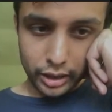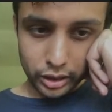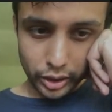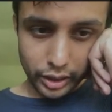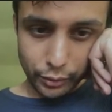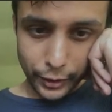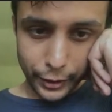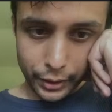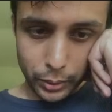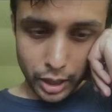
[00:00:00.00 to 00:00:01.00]
It's like
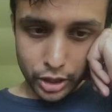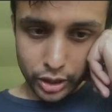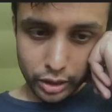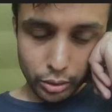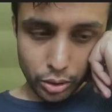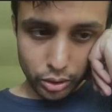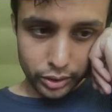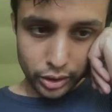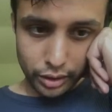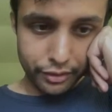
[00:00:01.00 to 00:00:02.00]
very logic neutral. It
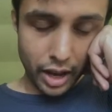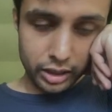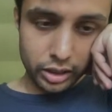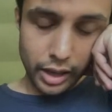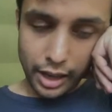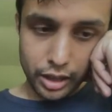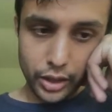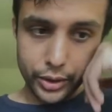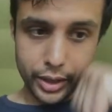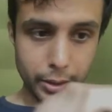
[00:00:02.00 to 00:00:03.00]
doesn't affect any
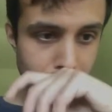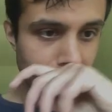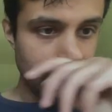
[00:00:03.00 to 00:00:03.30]
other code.